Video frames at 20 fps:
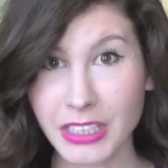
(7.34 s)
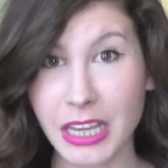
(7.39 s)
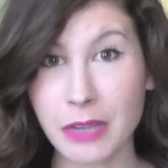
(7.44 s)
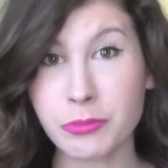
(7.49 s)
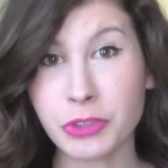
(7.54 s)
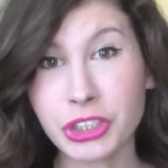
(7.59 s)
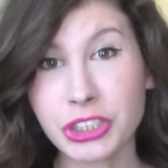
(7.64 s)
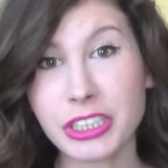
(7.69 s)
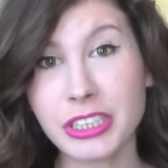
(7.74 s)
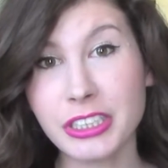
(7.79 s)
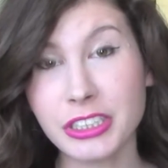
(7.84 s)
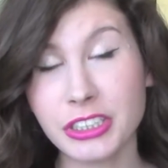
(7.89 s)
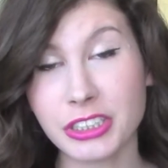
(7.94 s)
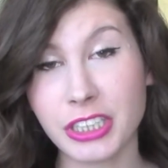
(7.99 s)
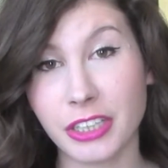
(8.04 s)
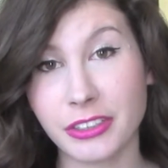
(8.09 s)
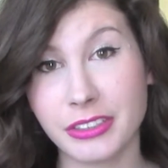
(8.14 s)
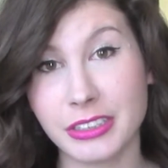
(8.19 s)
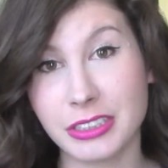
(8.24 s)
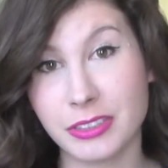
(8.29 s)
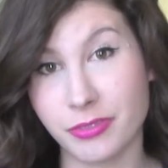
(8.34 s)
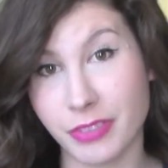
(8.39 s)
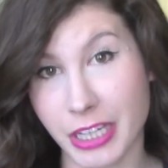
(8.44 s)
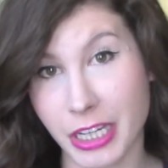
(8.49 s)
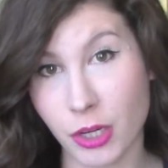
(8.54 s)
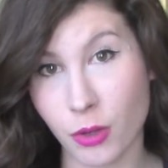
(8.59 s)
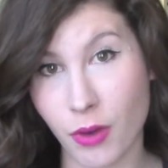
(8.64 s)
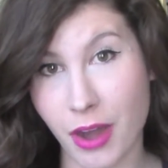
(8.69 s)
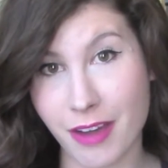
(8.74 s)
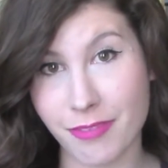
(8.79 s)
I'm just going to start this
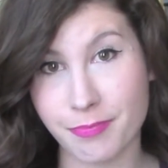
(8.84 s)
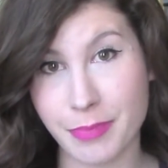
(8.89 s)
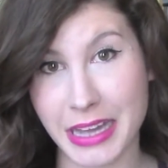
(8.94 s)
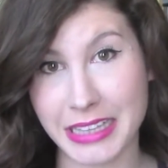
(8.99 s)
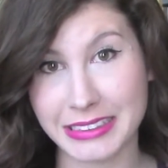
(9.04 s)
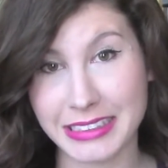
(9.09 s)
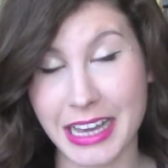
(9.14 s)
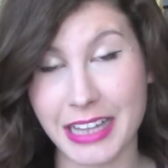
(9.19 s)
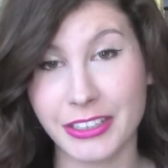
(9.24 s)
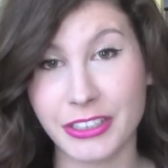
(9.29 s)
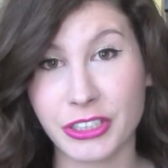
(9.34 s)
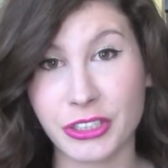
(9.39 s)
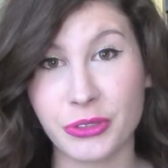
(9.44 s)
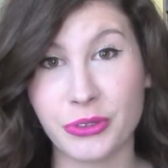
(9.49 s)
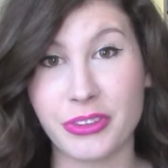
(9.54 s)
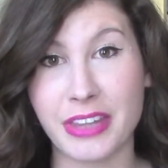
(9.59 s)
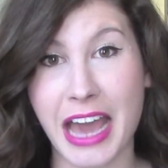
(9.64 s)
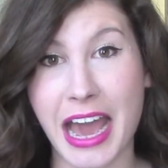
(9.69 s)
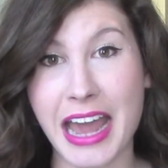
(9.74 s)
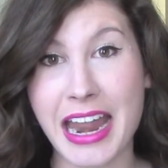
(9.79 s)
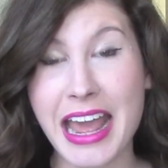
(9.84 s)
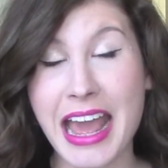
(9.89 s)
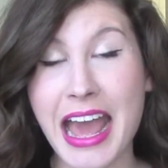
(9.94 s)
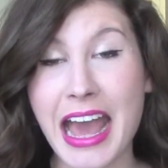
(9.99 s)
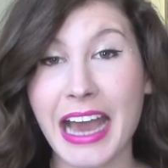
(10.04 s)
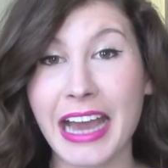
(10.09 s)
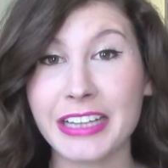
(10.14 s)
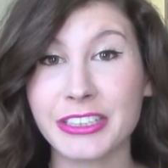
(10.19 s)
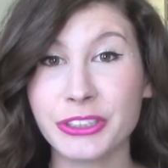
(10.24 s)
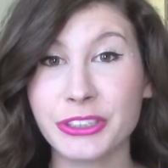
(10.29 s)
video off by telling you that
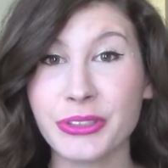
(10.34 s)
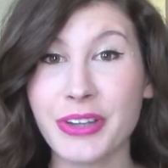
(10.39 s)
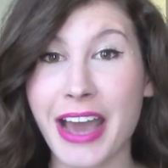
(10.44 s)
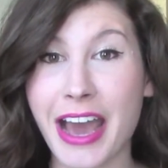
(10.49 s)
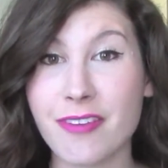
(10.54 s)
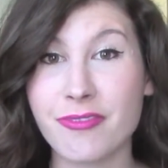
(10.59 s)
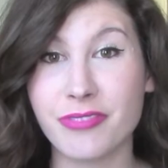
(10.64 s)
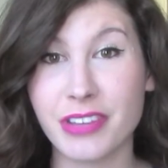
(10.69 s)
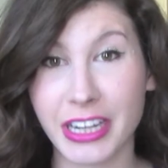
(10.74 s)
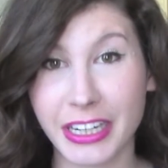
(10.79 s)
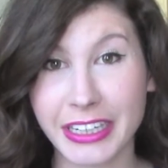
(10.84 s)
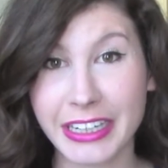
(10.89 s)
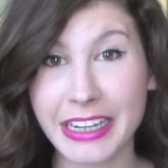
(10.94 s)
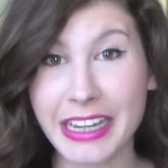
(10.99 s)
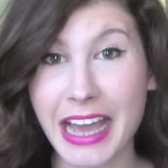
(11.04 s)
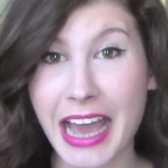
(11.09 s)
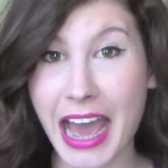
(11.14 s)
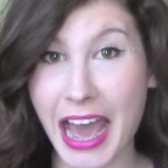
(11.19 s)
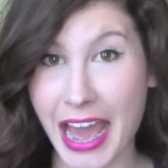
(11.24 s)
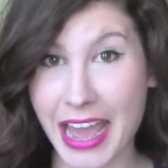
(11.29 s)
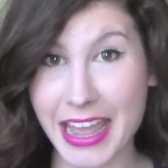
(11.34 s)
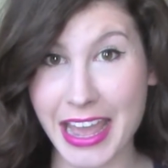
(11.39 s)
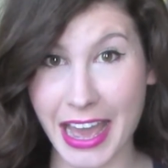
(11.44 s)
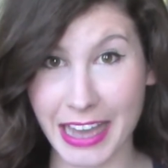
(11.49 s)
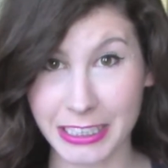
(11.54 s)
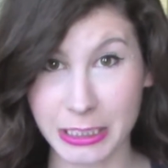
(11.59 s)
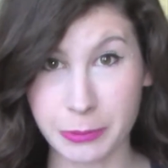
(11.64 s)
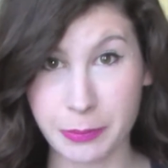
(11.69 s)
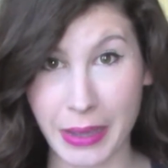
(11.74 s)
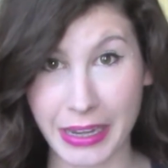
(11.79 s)
I do have very high
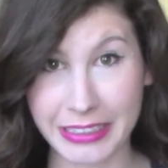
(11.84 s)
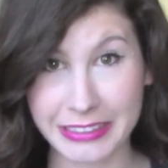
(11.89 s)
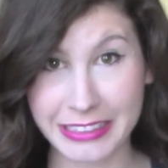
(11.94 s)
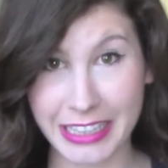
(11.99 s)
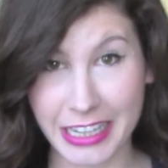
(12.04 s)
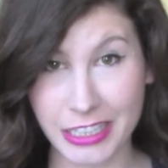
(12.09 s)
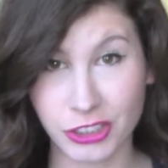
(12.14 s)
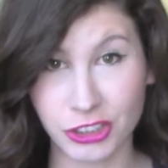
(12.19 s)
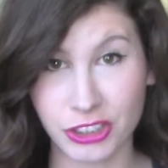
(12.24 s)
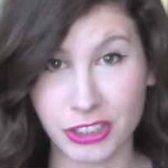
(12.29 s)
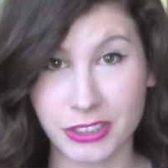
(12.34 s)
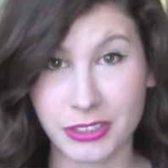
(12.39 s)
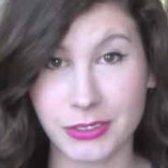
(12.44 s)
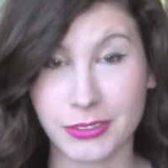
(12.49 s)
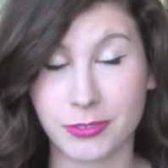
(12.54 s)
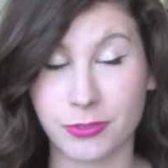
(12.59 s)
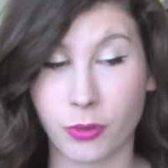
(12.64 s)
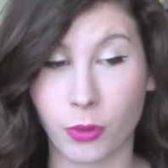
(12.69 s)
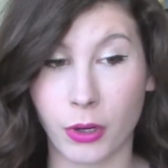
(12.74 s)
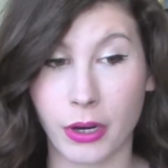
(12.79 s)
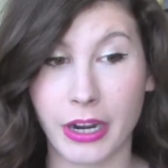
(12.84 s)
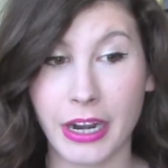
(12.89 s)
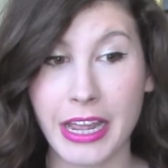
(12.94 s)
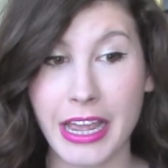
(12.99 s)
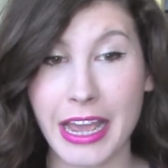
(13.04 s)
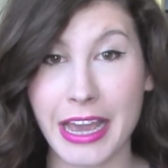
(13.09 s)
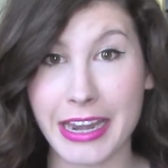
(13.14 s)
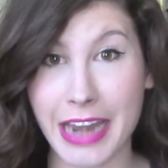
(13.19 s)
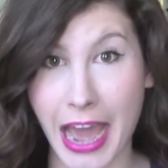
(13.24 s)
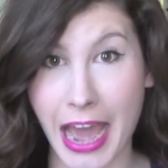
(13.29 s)
expectations for
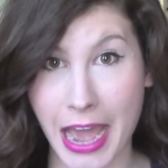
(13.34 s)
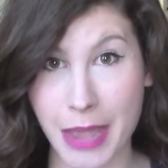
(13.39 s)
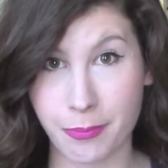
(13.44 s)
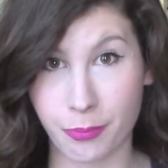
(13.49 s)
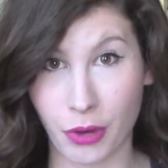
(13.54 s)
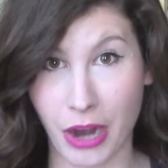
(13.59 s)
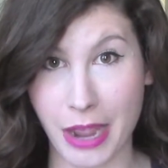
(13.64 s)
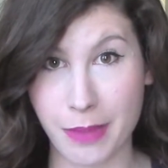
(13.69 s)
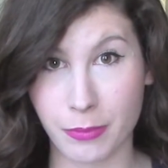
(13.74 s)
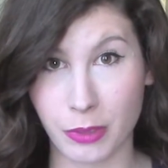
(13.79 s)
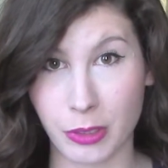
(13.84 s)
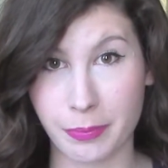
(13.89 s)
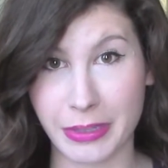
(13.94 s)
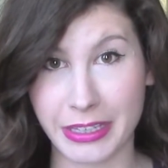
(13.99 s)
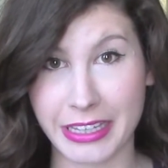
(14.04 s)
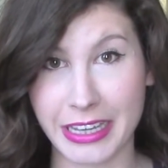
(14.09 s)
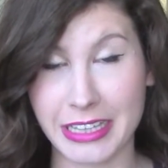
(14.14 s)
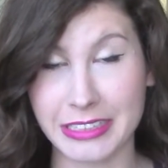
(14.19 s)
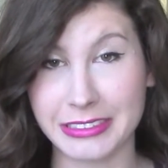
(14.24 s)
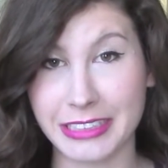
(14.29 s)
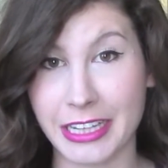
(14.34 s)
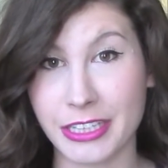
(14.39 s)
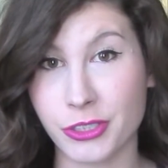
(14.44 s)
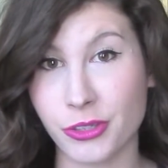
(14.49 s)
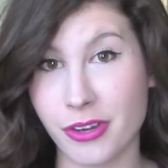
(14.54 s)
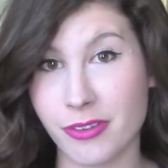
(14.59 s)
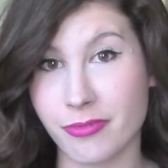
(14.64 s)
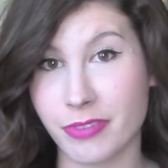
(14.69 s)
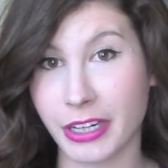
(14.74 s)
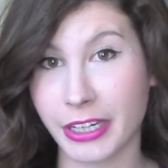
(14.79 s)
an eye primer because I
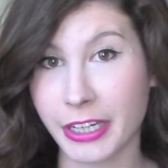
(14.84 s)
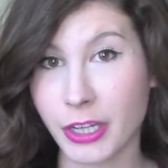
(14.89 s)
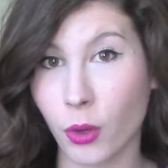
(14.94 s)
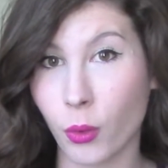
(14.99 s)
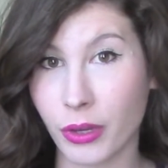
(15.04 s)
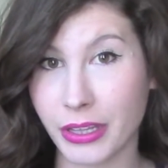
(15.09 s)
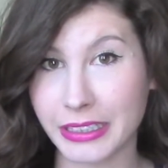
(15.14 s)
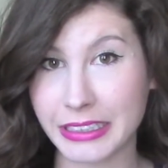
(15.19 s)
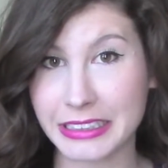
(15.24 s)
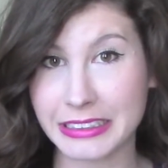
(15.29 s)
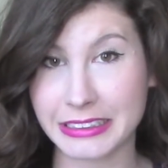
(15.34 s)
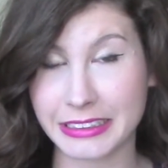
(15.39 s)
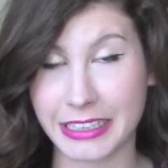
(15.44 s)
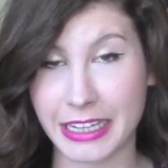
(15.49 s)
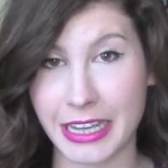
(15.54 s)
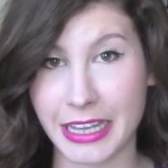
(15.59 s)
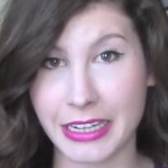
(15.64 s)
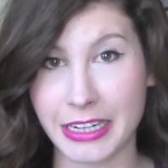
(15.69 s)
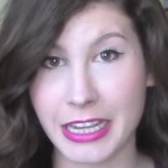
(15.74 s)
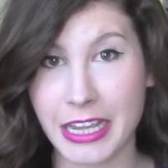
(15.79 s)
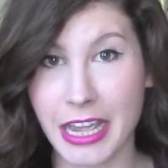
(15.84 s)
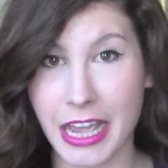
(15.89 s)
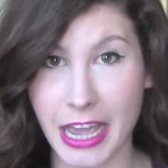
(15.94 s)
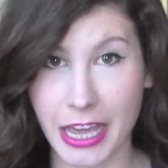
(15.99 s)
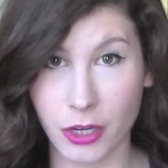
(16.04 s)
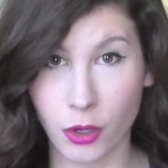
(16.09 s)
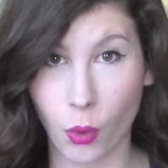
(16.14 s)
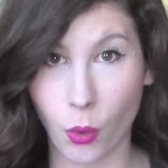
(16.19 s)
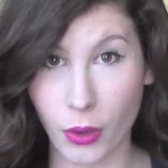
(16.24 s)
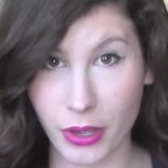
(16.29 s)
do have very oily skin
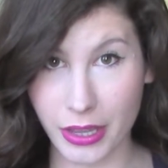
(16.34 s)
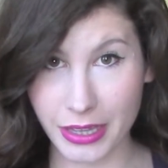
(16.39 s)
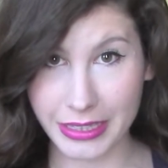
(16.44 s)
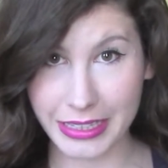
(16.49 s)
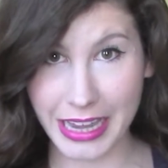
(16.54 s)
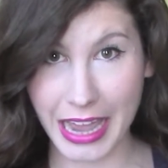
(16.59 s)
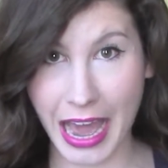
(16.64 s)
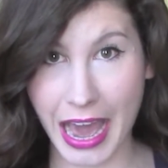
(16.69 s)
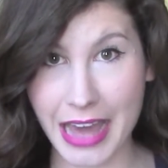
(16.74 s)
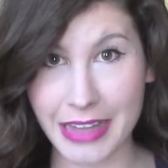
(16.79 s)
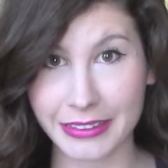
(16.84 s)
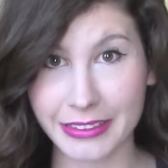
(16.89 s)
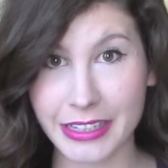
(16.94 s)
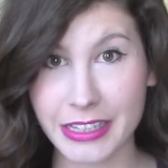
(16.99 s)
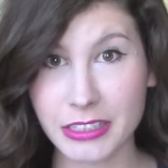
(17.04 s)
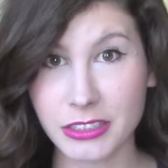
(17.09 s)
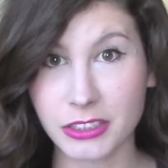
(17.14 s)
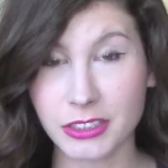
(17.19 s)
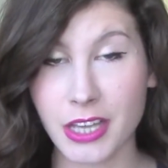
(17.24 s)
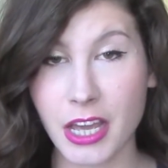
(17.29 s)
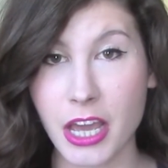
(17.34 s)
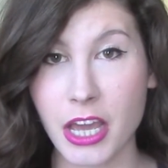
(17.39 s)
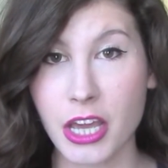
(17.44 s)
and oily eyelids,